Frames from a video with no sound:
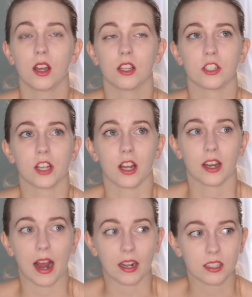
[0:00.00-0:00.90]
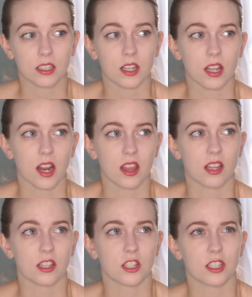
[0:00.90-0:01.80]
she got in an accident, and
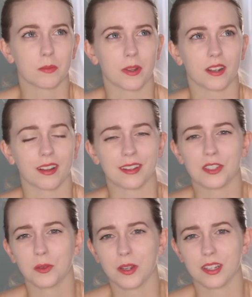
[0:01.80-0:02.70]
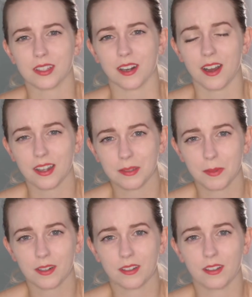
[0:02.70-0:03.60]
then she spent, like, 2 weeks in a
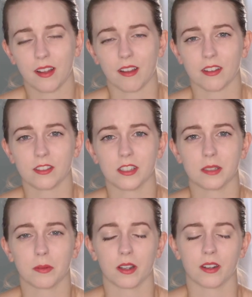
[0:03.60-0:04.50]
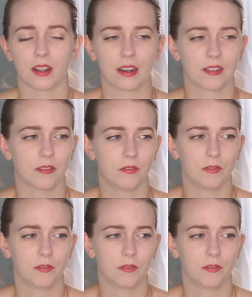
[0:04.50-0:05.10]
hospital, and she spent, like,